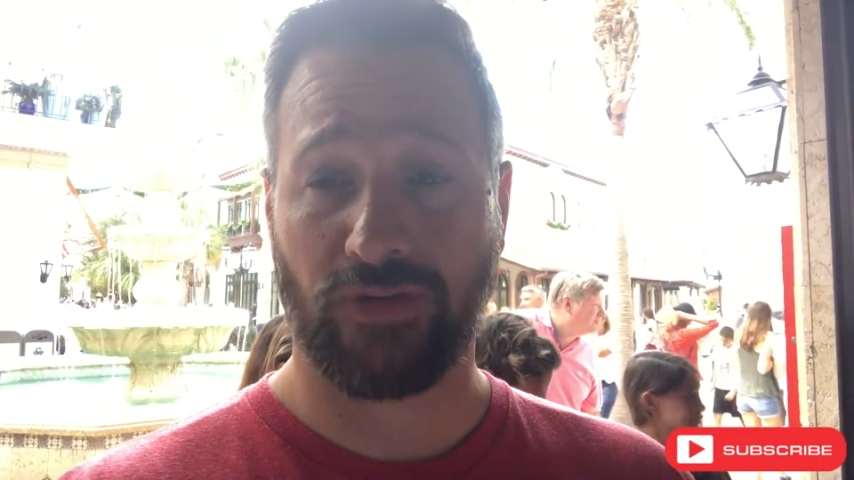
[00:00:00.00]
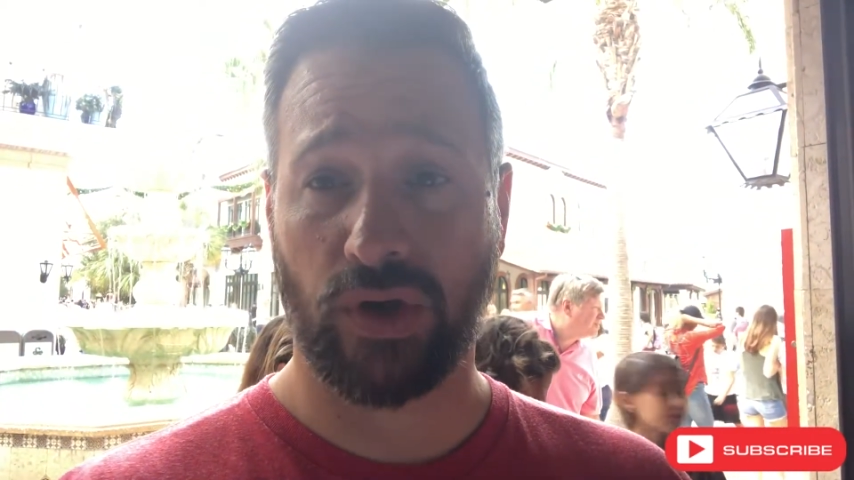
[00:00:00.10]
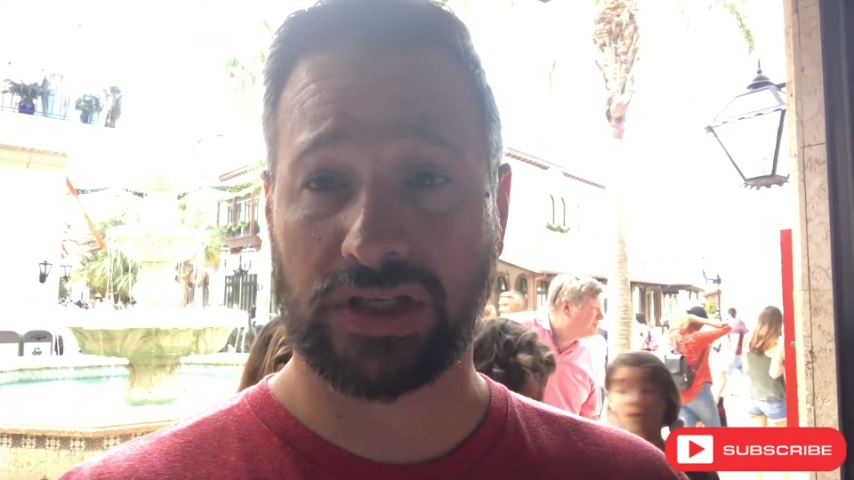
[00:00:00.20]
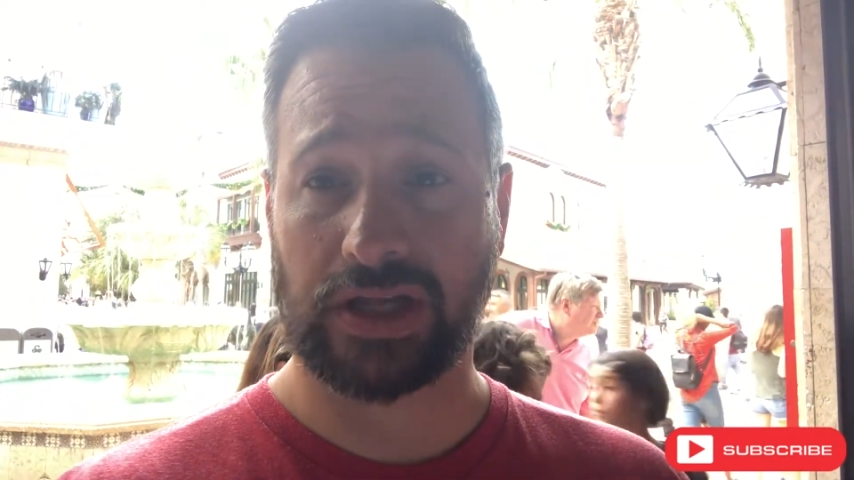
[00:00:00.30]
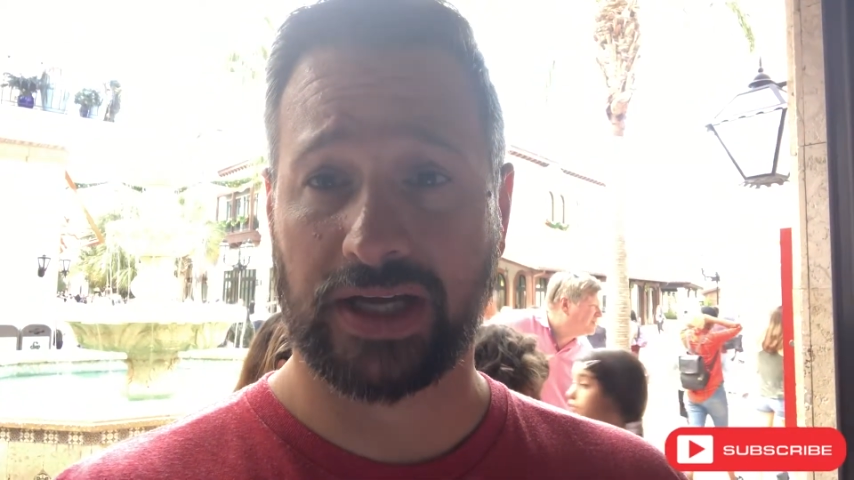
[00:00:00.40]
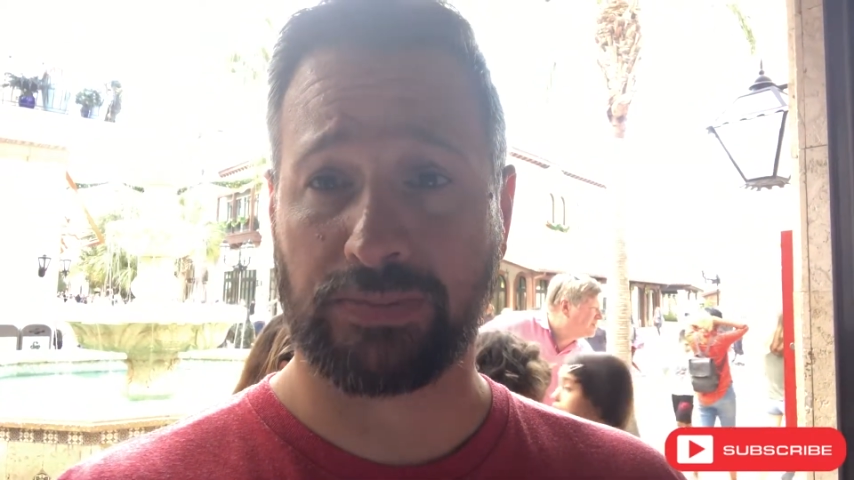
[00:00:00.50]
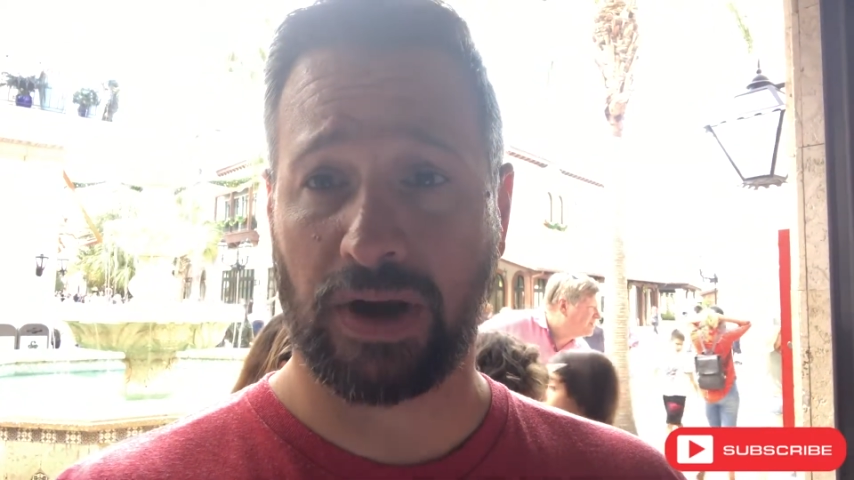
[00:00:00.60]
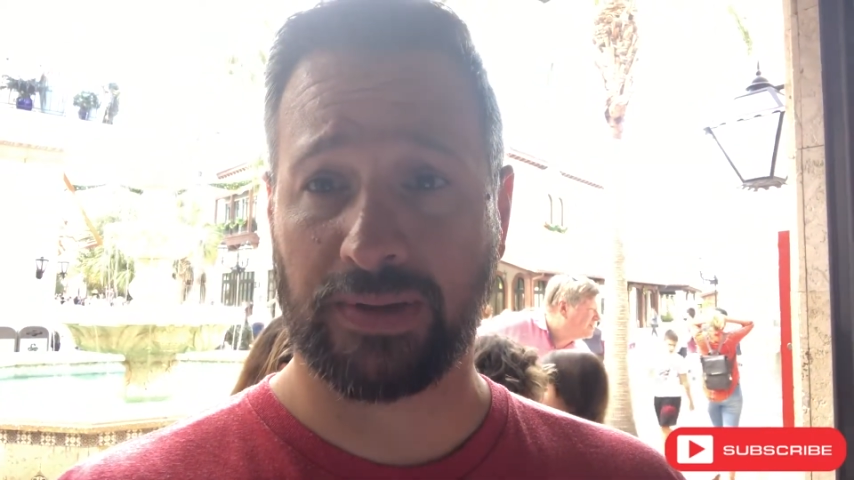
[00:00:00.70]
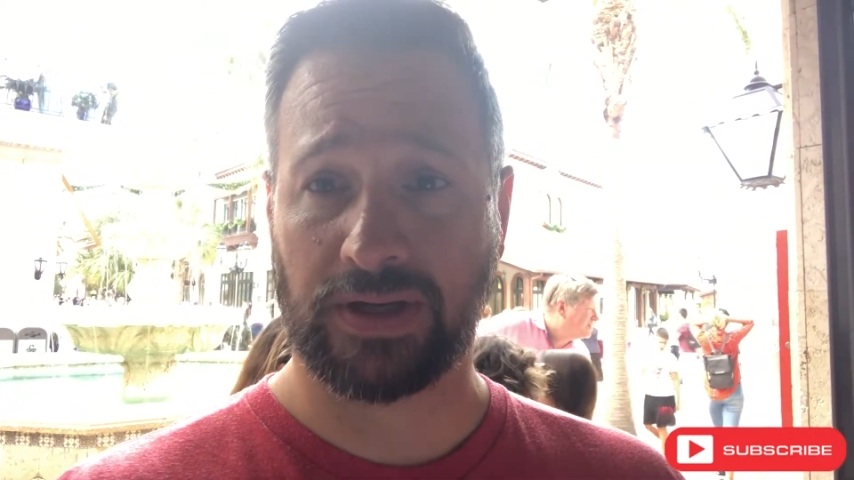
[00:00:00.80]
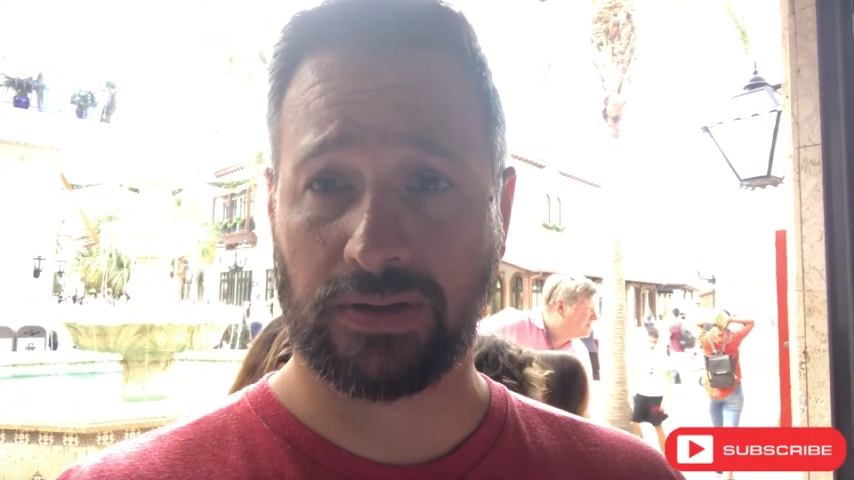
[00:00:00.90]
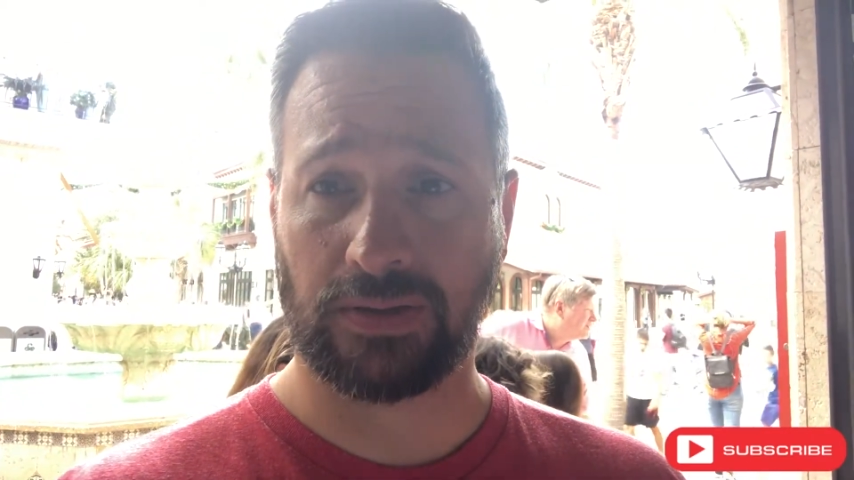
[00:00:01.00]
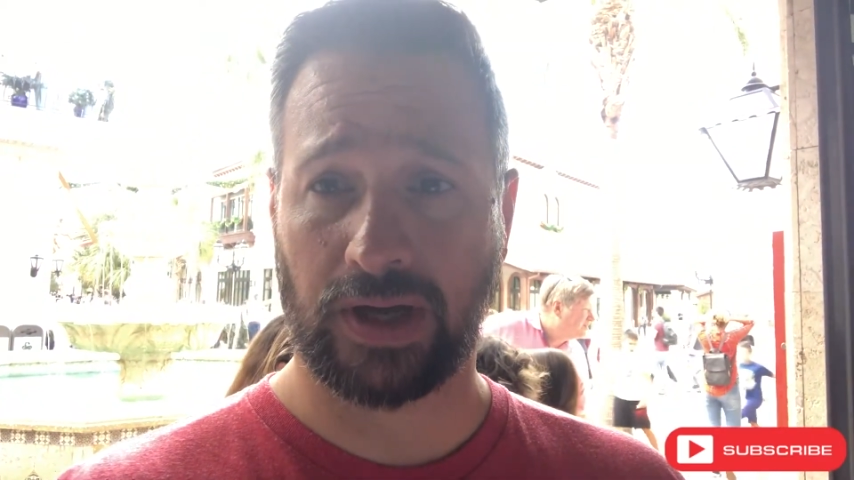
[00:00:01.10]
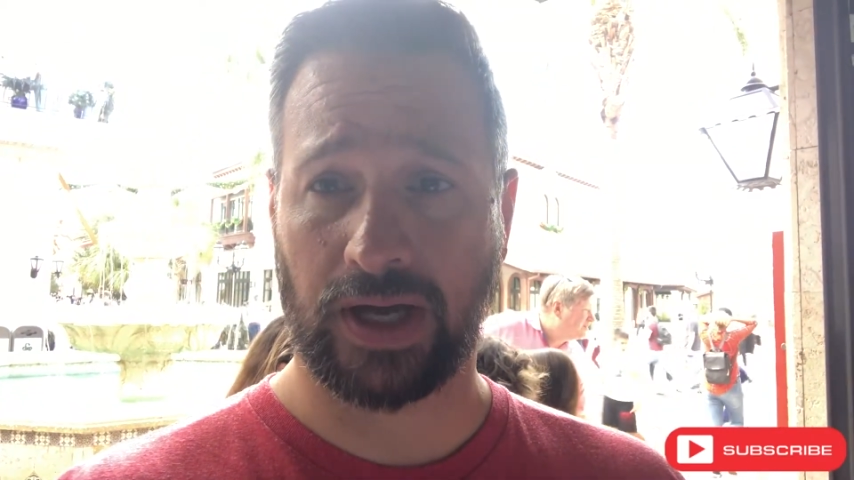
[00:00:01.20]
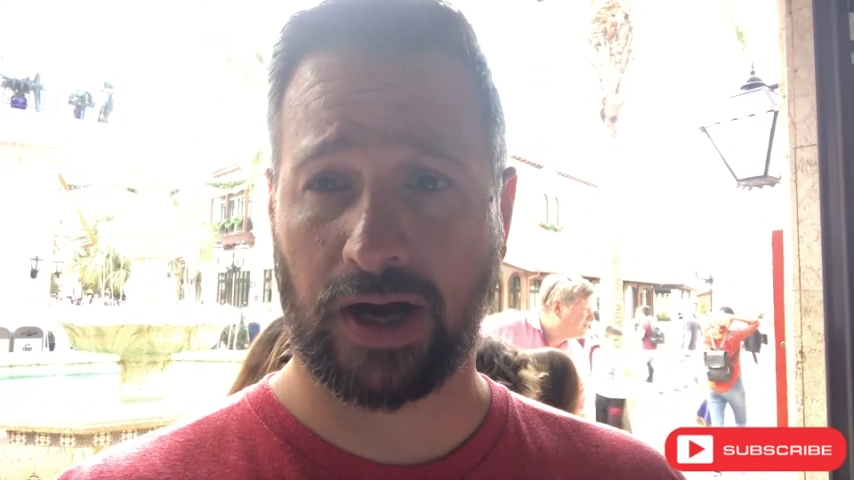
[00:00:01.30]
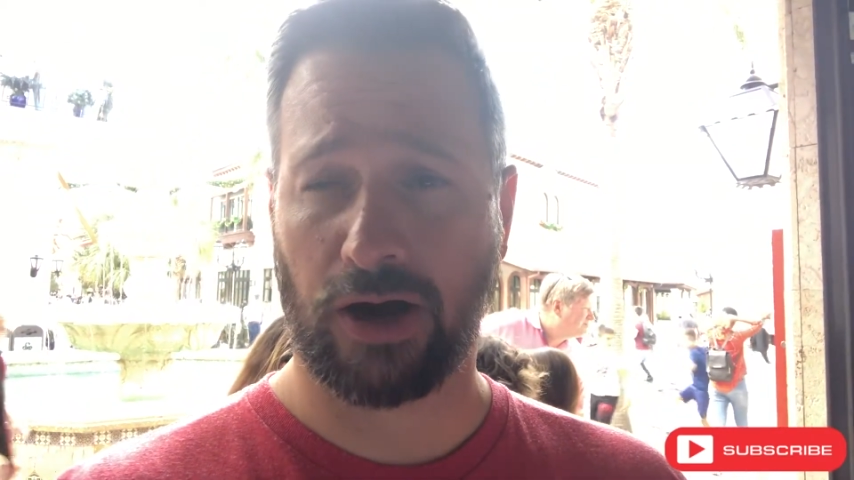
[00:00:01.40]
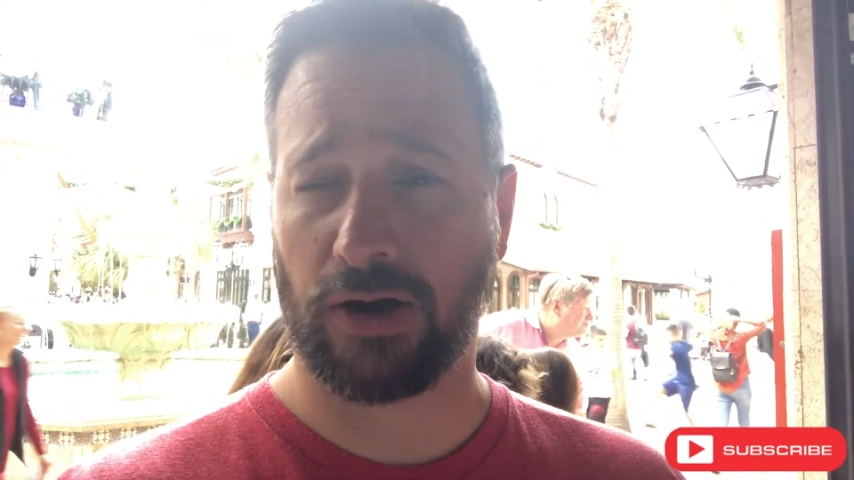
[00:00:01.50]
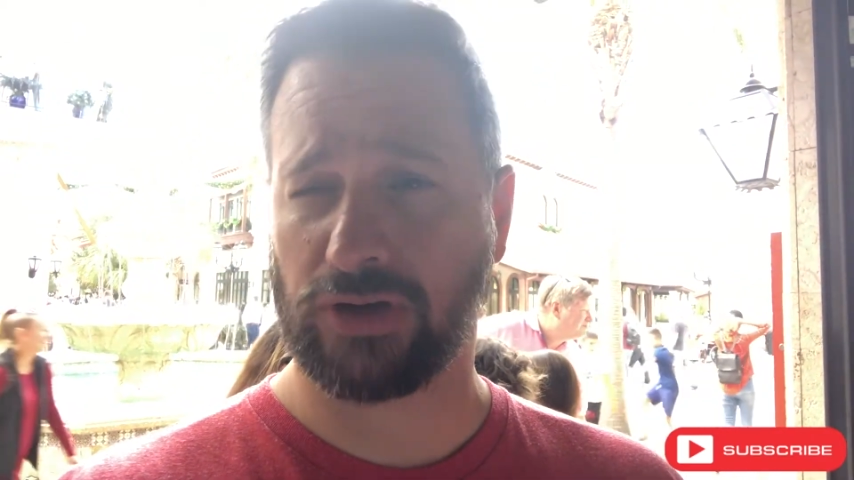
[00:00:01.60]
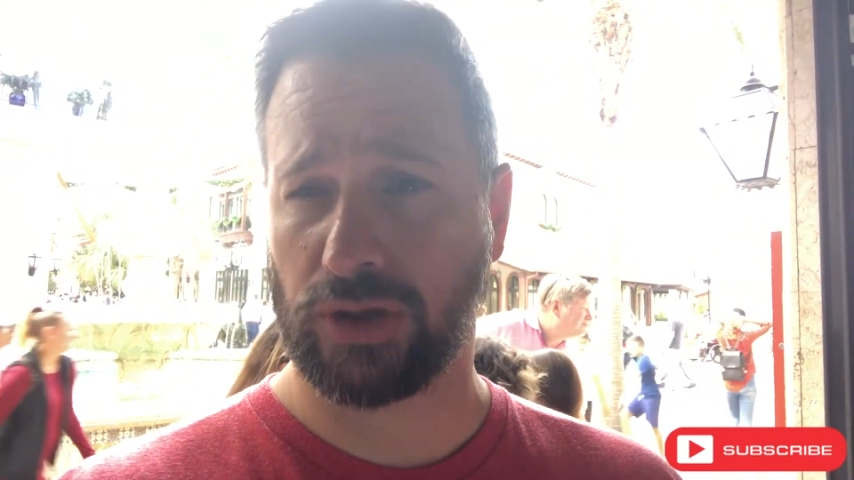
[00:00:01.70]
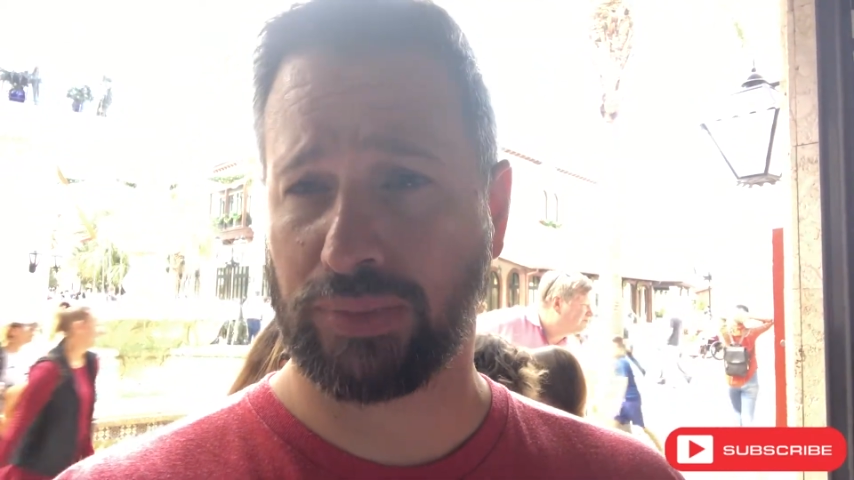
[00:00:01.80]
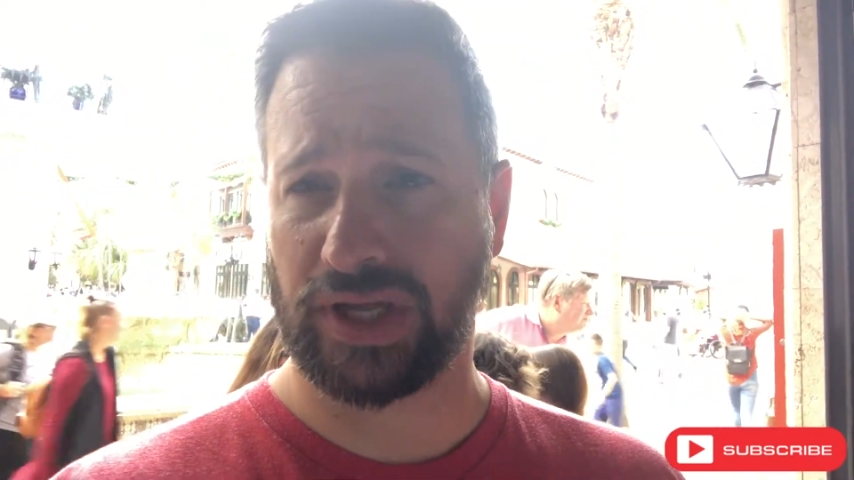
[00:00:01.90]
always liked barbecue, and I heard
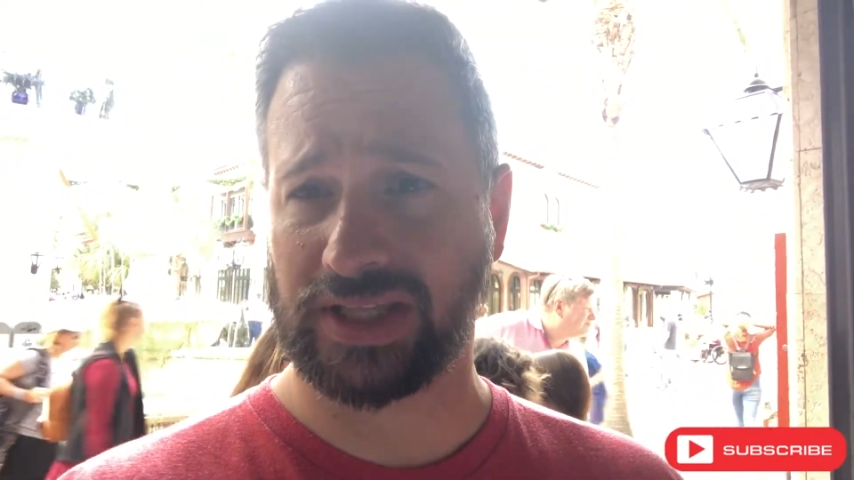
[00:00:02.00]
good